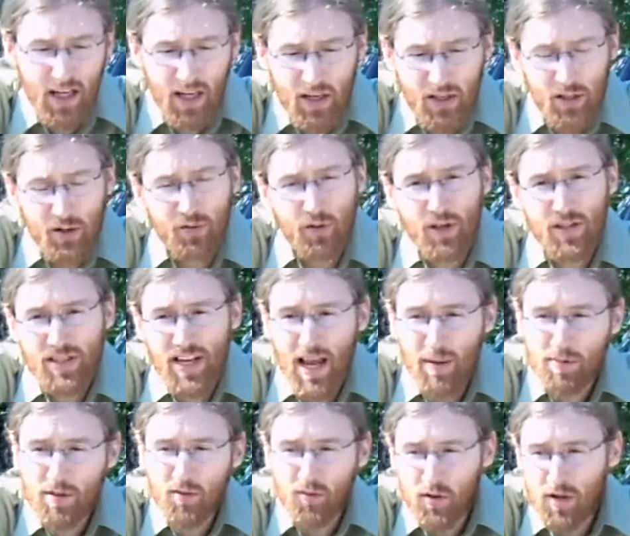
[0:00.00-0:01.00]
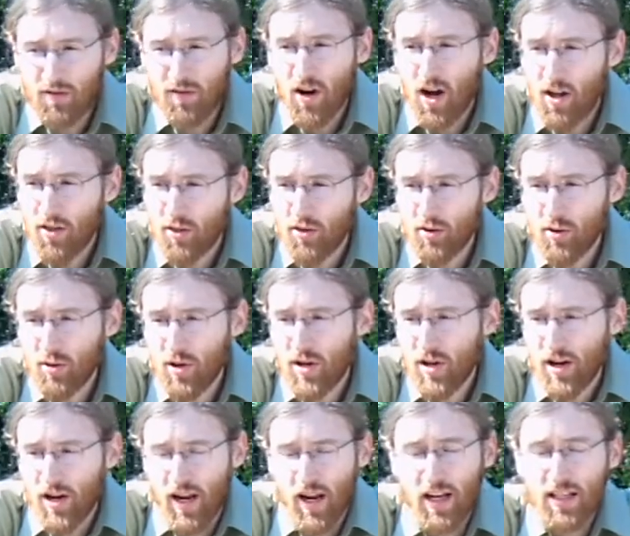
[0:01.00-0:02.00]
So for example, if we've gone through and
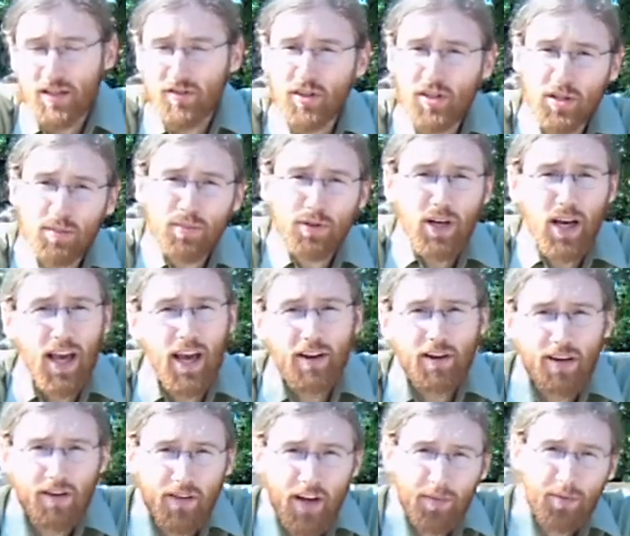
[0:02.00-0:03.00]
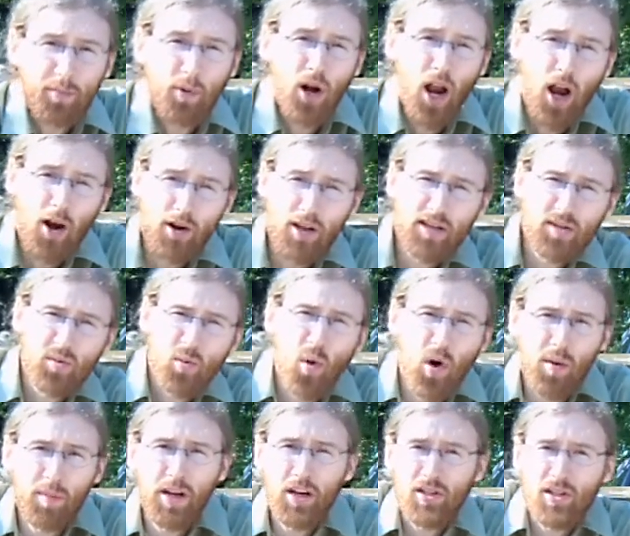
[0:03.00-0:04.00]
done a conservation plan or developed priorities, we
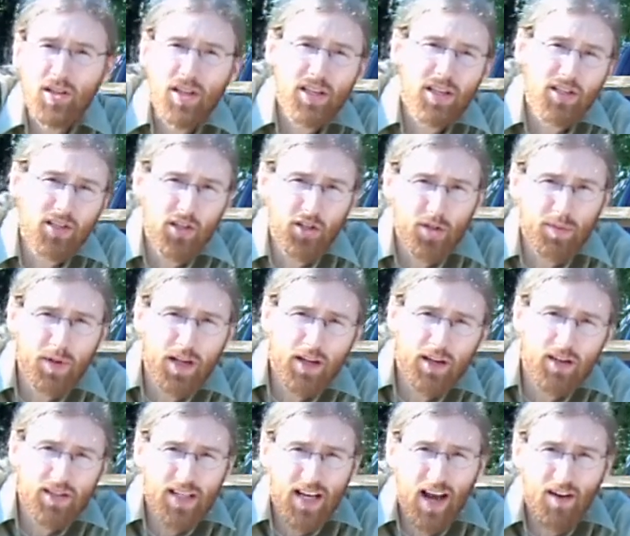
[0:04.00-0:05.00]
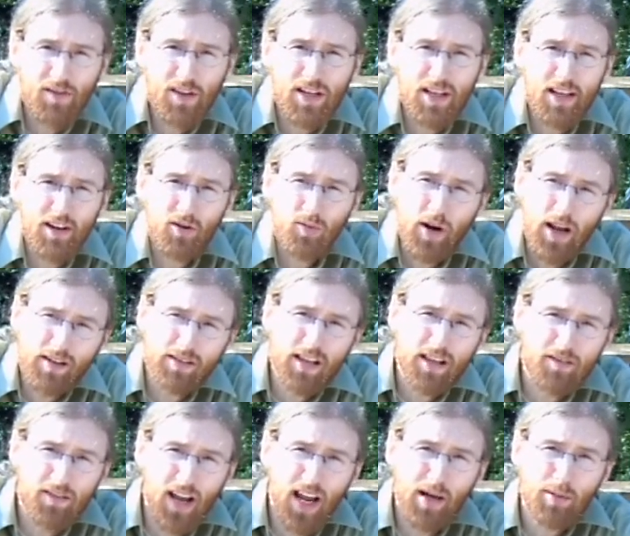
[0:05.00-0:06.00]
want to make sure that decision makers have that data readily
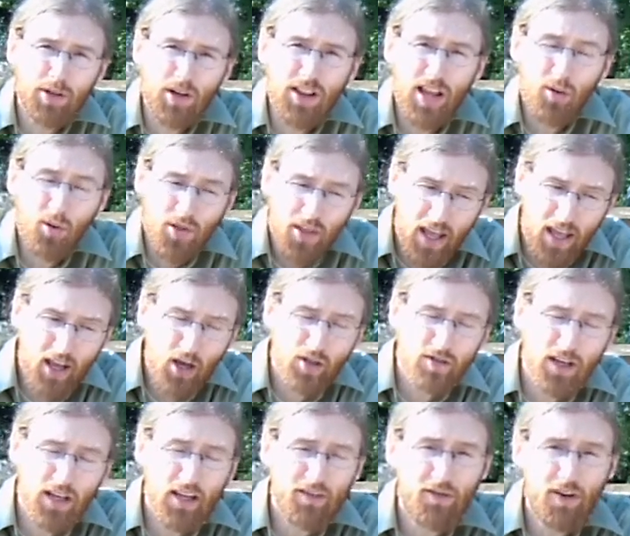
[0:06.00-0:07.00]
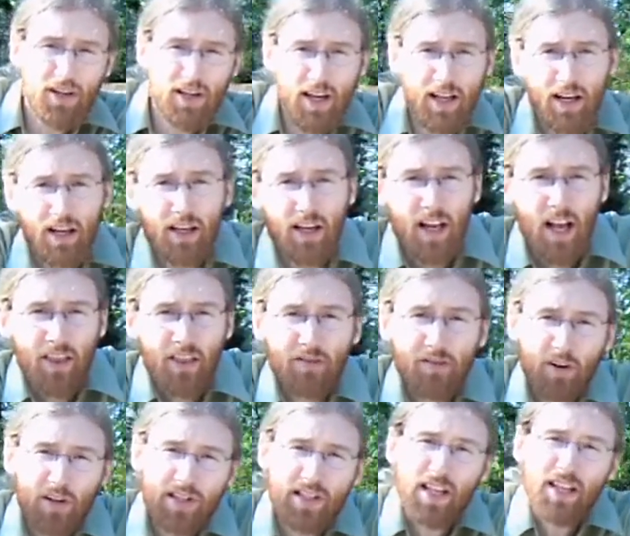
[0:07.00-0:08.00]
available, and that when they go looking for data, the
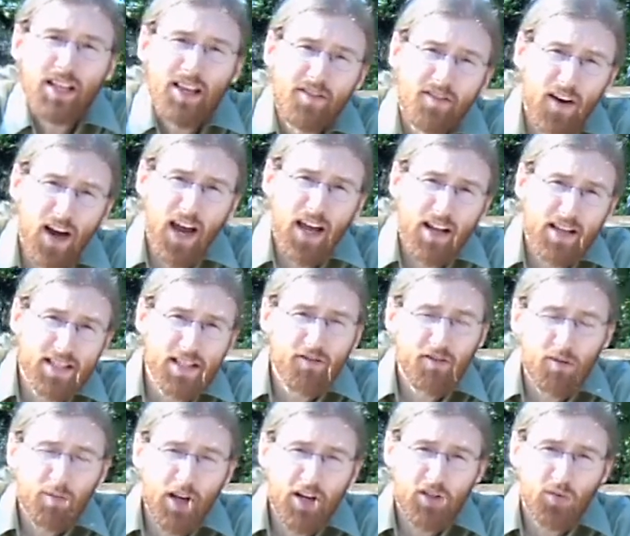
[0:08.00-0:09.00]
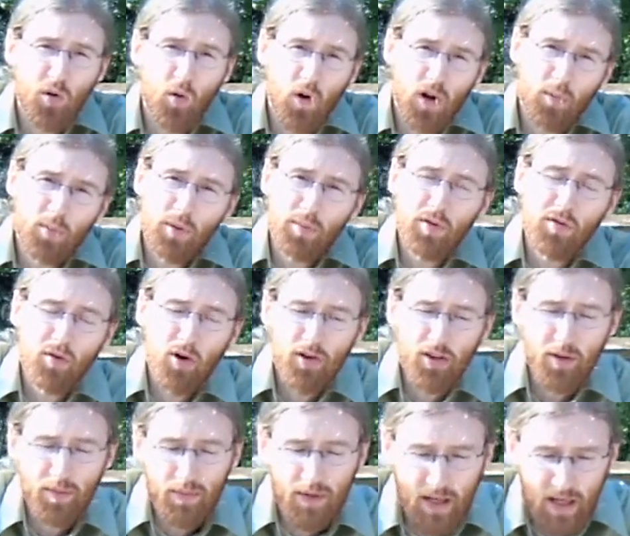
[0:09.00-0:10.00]
first thing they find is the information we want to put before
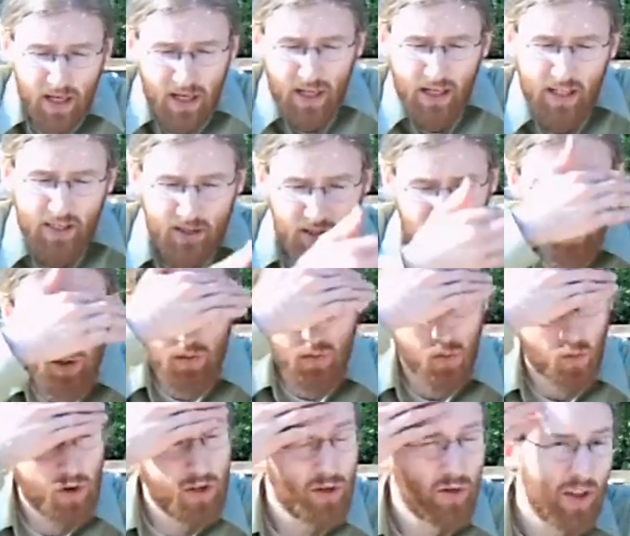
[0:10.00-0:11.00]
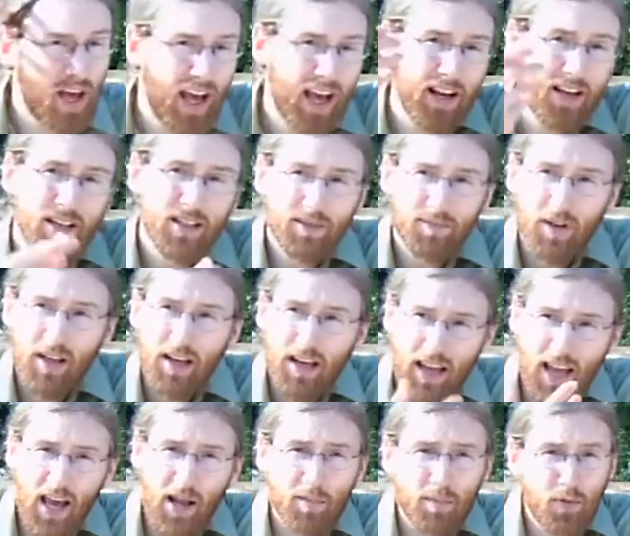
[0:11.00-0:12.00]
them. So we do that,
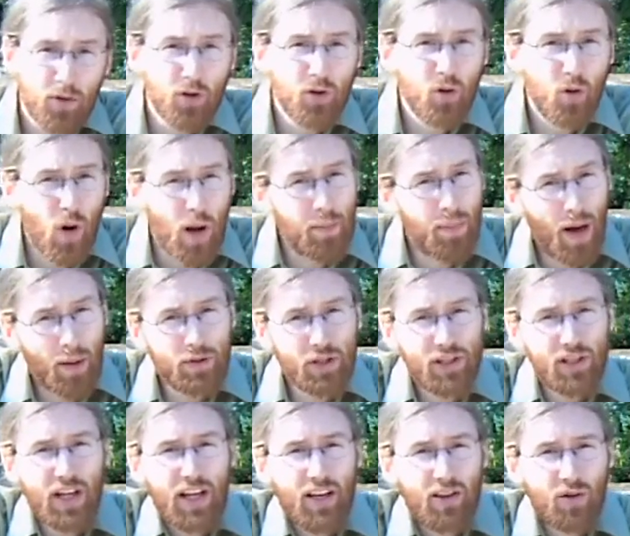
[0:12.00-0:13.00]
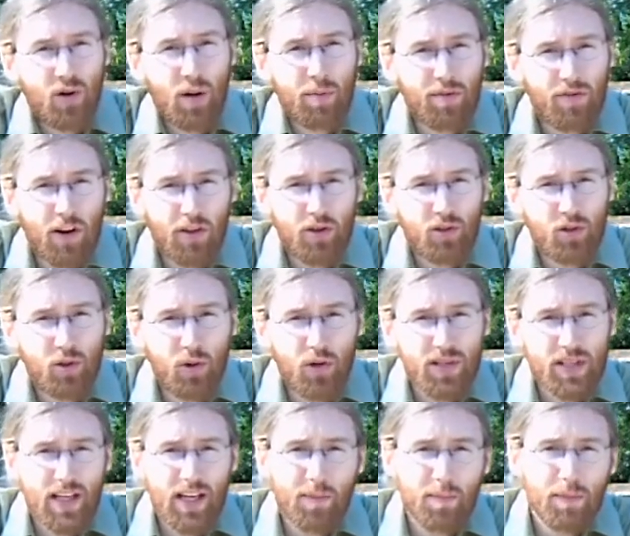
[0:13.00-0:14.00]
again, through web publishing, through a number of other tools
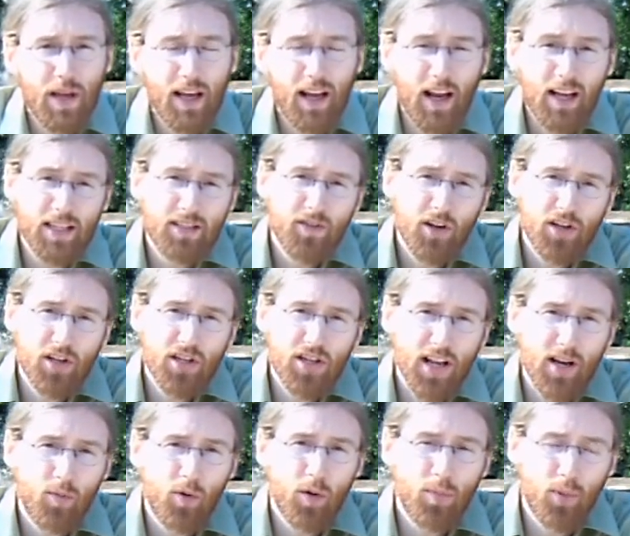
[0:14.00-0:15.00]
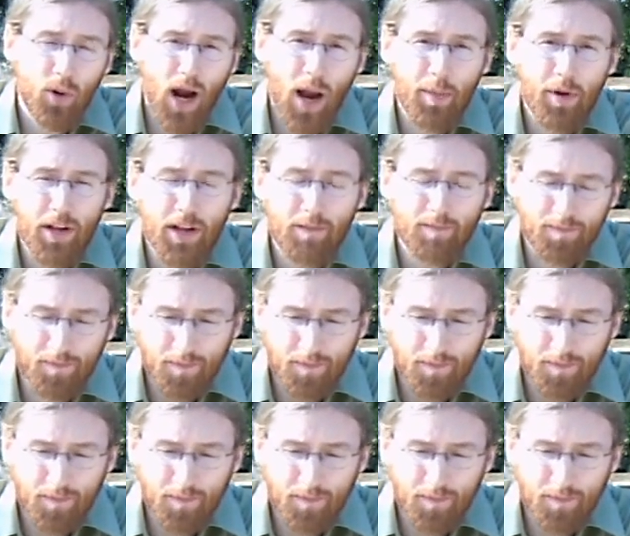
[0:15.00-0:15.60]
that help make conservation data more prominent.